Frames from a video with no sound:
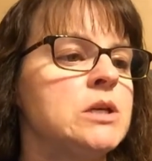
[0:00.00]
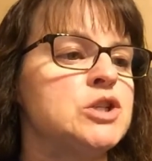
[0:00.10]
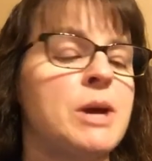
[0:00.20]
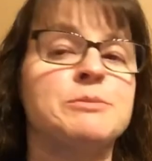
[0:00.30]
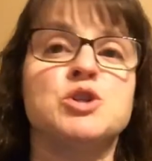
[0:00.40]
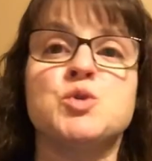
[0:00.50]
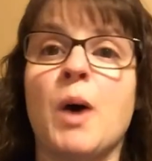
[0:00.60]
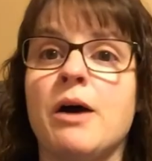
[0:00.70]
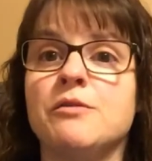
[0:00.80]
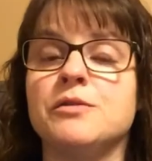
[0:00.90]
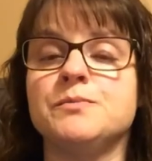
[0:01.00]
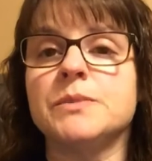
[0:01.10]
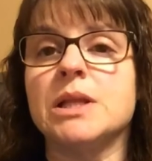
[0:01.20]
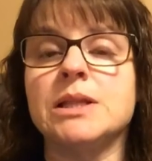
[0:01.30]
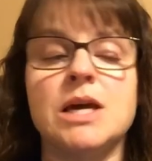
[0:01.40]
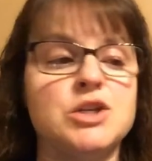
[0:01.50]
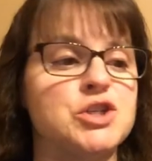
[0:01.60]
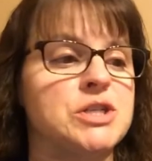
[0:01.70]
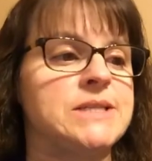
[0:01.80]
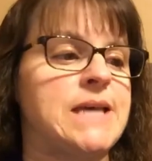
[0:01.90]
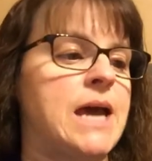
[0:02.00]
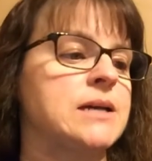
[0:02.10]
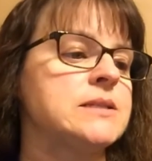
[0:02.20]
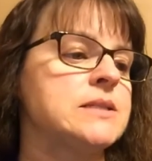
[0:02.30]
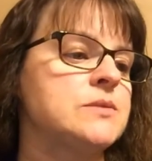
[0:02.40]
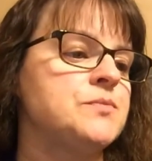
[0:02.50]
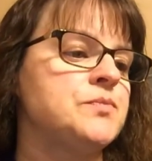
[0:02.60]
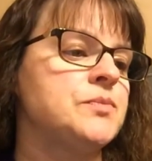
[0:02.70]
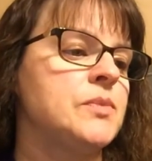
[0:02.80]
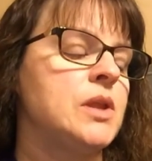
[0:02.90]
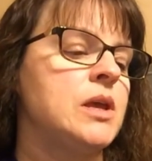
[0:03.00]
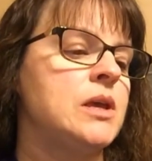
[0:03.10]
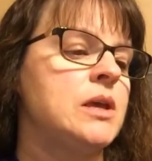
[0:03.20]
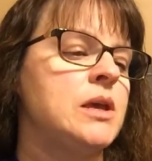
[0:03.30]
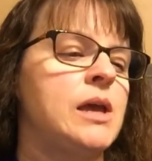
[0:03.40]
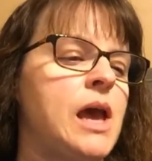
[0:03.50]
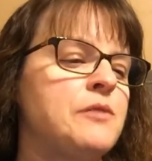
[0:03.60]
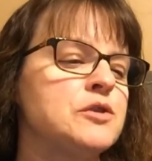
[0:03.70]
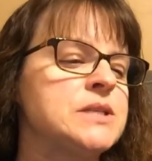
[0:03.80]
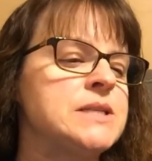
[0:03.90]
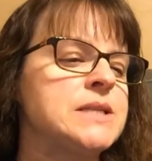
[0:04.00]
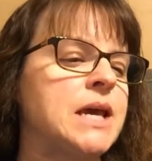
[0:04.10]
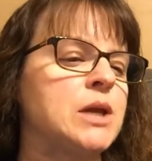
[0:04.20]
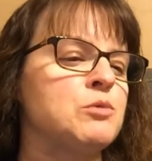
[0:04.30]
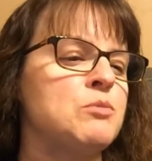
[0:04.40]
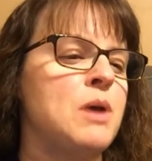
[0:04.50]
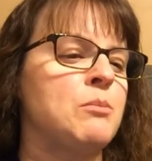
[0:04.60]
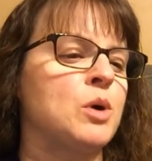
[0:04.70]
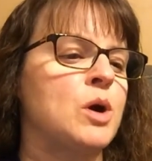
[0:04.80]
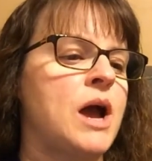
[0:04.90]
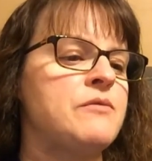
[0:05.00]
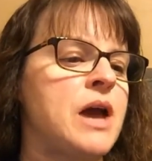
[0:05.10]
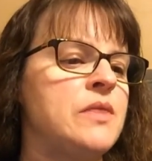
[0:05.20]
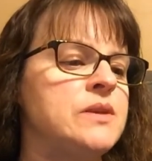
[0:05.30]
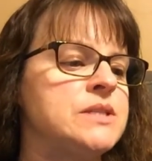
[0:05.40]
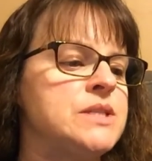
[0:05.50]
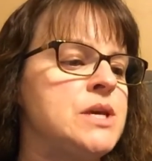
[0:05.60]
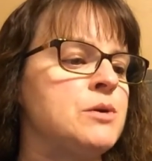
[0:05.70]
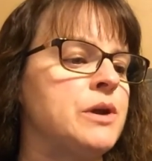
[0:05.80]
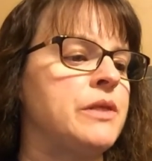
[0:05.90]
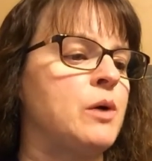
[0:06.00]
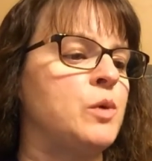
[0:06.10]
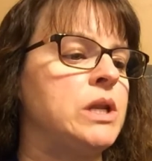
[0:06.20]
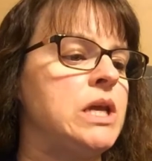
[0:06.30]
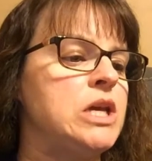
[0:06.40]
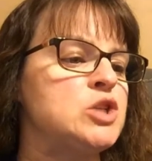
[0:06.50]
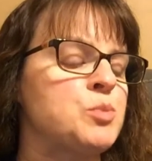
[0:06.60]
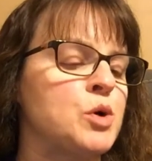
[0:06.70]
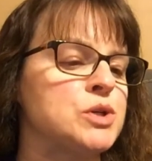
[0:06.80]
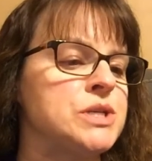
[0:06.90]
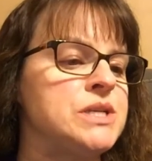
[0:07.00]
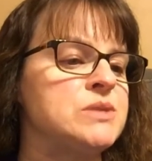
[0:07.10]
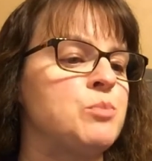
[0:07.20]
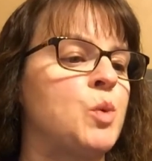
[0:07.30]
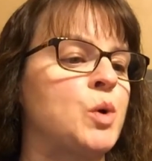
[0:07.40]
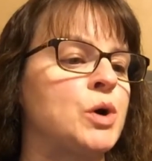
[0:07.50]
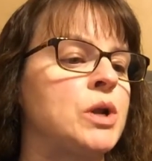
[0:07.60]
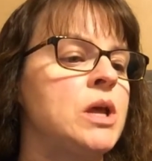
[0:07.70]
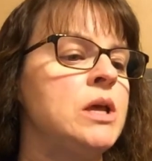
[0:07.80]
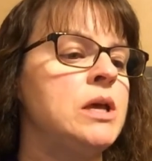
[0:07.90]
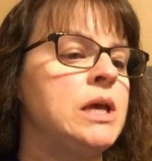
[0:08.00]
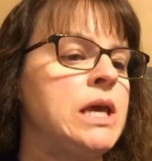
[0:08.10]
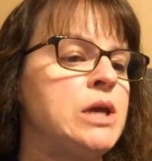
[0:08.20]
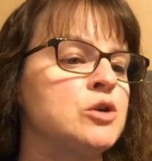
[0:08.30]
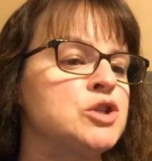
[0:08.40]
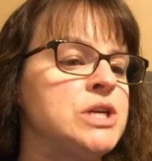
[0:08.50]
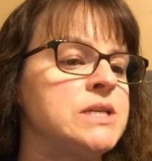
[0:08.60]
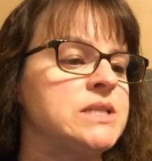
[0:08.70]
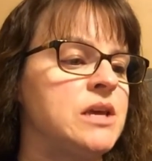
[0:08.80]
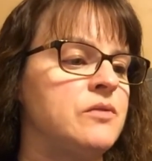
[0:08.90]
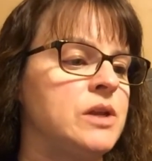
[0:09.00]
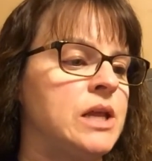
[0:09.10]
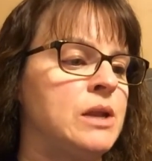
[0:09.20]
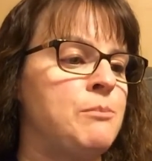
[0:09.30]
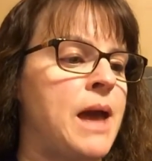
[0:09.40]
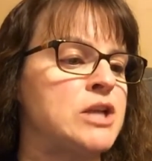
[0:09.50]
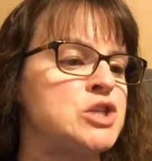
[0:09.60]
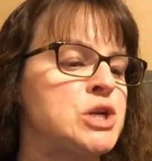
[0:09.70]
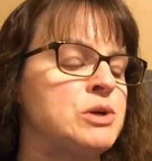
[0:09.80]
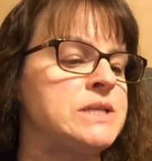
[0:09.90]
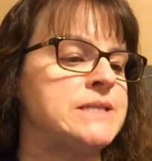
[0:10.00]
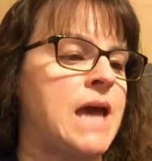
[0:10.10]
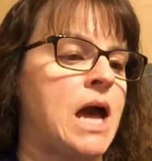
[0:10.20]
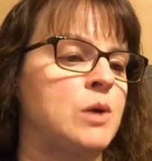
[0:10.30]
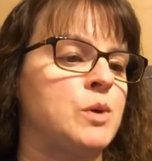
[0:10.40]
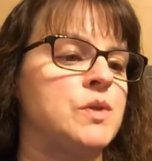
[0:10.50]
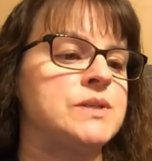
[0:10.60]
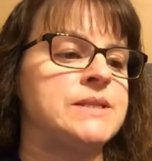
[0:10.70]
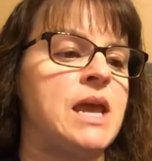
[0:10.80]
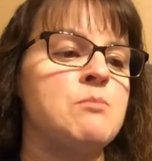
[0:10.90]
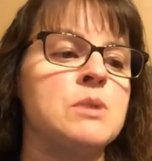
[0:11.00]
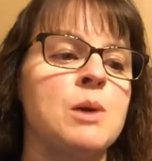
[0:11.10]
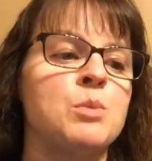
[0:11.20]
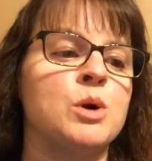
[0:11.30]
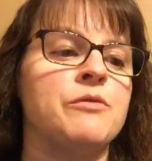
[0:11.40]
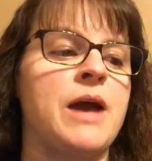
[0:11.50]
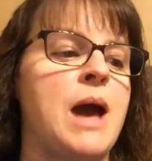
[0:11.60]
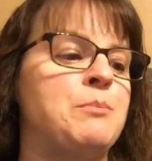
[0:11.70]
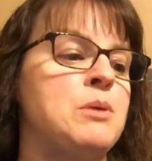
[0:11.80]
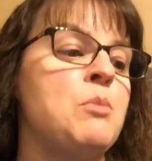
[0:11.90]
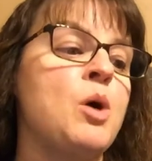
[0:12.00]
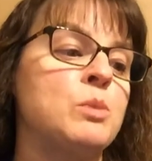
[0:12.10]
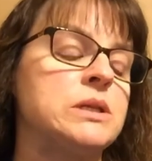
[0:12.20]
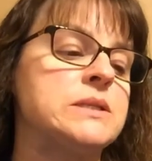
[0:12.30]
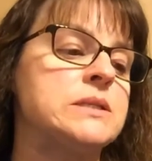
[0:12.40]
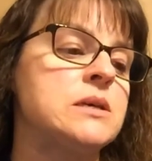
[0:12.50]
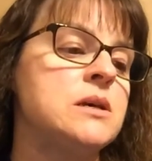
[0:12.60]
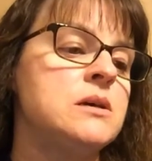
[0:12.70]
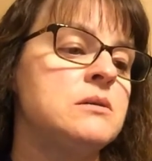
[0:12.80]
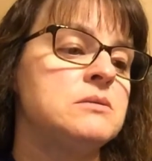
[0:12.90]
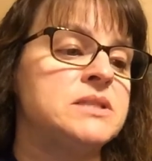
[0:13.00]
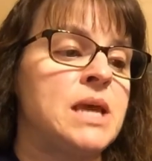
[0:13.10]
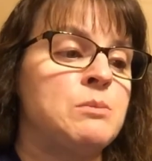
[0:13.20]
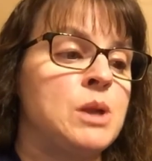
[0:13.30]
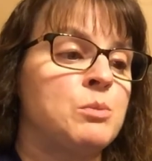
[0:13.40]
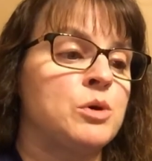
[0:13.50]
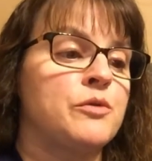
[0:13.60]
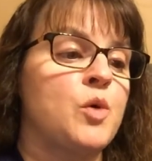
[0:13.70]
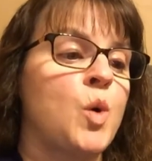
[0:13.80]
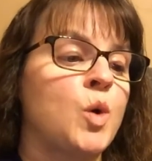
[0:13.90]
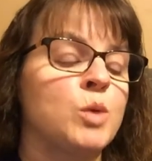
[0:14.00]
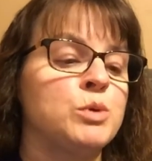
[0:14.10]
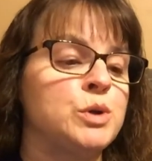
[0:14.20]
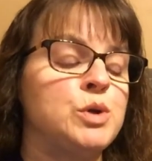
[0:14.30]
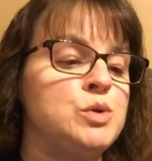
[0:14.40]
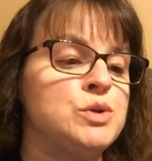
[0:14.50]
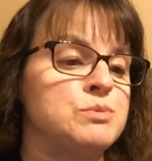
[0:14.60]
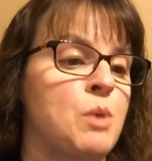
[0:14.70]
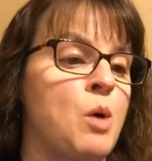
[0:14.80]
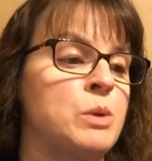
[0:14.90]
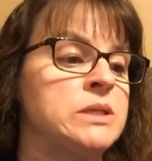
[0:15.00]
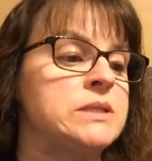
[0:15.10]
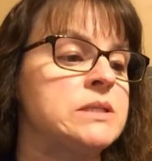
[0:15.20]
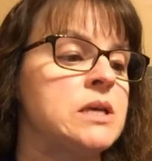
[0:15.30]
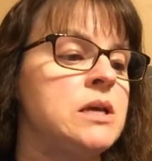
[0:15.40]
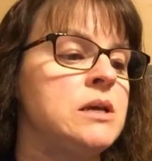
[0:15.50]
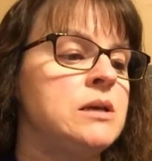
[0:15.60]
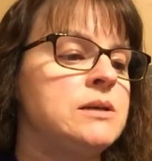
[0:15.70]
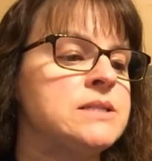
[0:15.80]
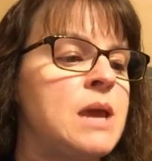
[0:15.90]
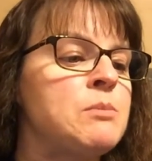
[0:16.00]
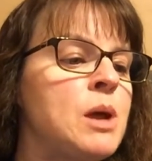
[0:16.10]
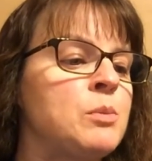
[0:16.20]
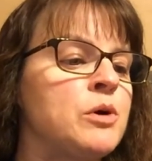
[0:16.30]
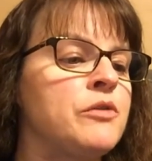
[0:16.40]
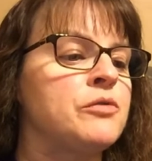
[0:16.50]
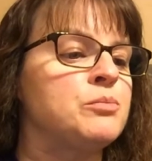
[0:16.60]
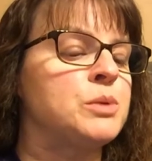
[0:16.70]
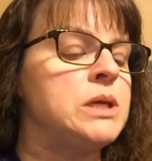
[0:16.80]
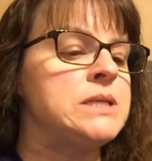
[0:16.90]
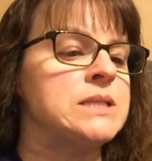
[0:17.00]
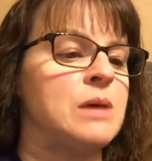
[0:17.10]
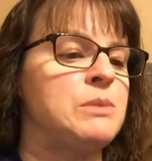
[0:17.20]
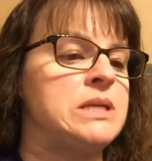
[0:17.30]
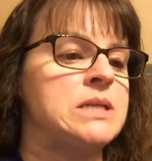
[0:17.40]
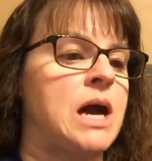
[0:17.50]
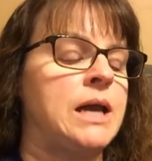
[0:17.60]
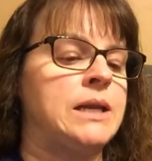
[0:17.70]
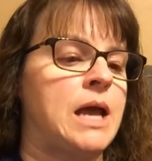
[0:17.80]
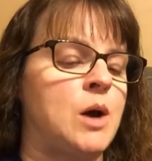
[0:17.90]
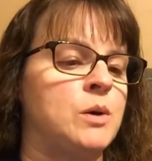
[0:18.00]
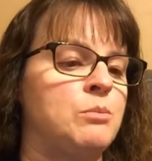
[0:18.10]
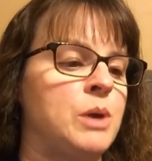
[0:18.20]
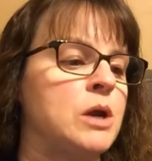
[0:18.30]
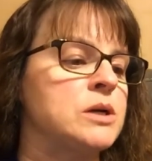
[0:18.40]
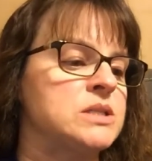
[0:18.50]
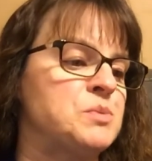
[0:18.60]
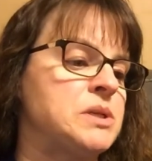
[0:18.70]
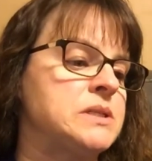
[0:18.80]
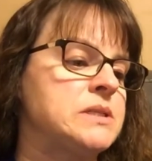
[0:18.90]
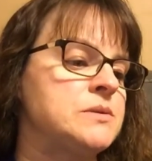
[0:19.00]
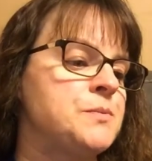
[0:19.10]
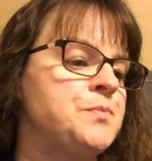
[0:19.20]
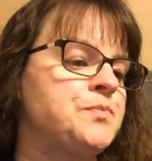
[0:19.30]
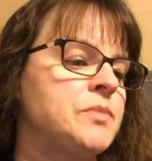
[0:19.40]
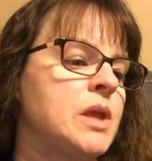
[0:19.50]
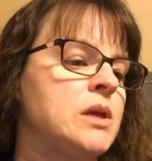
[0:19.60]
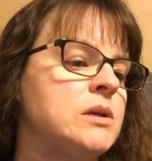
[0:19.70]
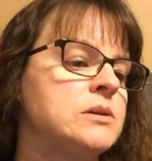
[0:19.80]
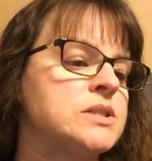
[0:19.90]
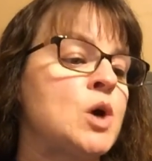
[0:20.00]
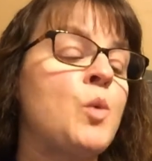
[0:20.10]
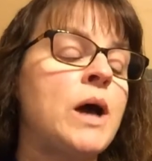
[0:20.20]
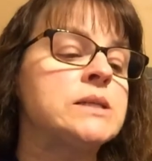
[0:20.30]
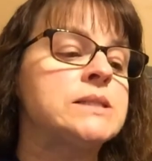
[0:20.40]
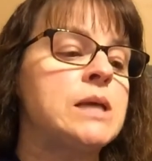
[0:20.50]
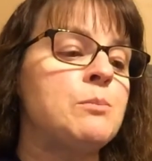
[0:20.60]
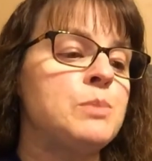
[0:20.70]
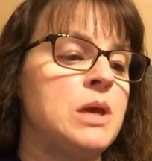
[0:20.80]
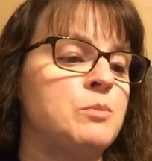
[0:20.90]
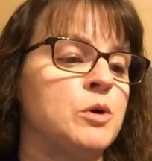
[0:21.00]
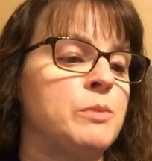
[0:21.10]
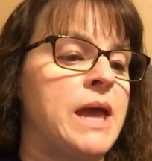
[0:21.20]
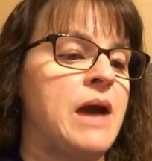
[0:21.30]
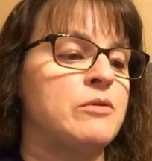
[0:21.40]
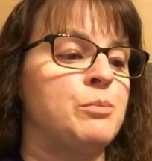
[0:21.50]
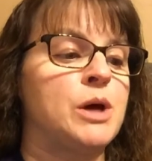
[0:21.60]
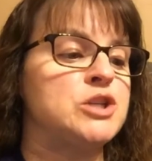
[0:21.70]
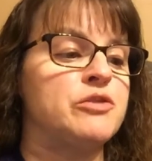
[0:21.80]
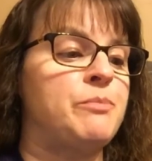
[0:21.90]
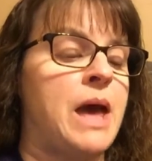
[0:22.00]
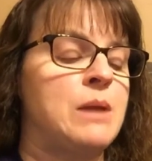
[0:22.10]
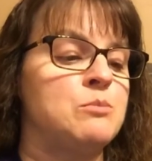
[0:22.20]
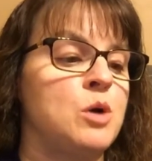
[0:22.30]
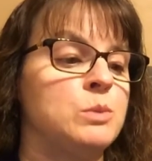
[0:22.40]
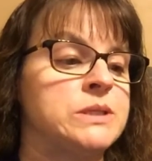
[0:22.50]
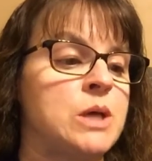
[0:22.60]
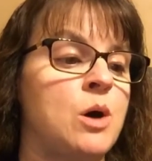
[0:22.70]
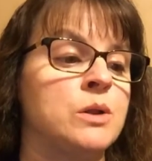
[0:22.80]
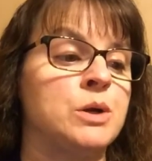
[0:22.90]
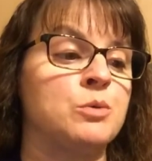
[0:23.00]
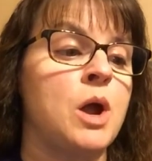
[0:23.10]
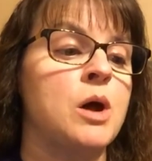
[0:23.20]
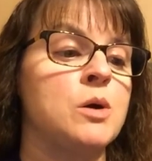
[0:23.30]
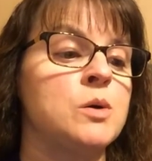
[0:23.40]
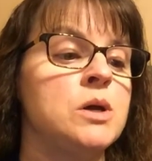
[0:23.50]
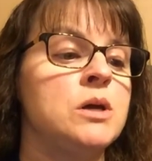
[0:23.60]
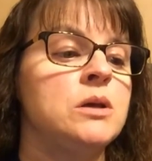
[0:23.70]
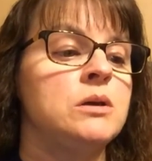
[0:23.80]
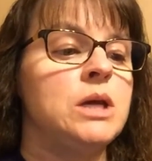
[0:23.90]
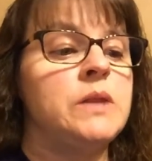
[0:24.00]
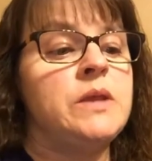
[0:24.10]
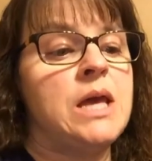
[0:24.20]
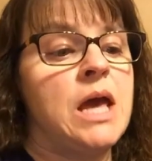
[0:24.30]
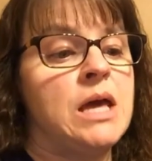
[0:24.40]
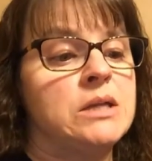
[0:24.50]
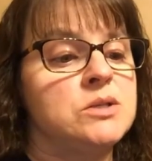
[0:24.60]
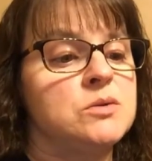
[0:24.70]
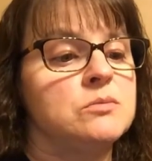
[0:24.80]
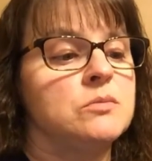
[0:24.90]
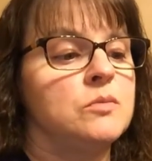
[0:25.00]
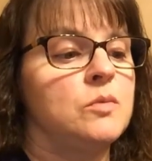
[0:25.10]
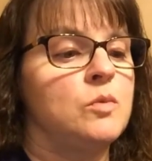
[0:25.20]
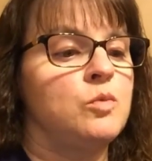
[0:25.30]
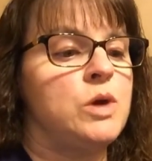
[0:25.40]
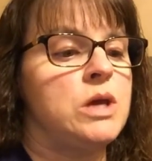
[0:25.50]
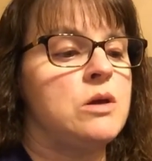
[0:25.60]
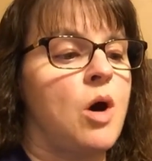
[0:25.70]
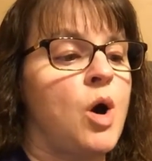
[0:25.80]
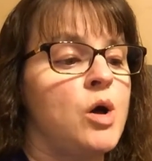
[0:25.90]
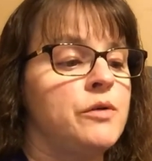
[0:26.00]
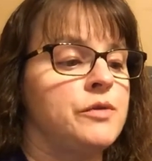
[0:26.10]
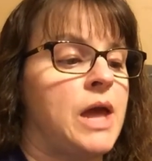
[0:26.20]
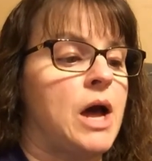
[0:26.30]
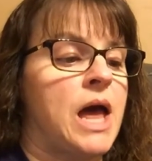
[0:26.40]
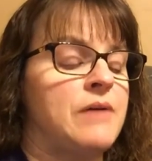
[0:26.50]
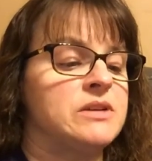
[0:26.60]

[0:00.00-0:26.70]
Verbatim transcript: Chapter 12 Lunch Sacks Ever since I can remember, I've had this theory that when each person is born, he or she is given an imaginary sack with the same number of happy moments, same number of horrible news moments, same number of please let me die now embarrassments. So while some people may have a bunch of bad moments all in a row, in the end, we all have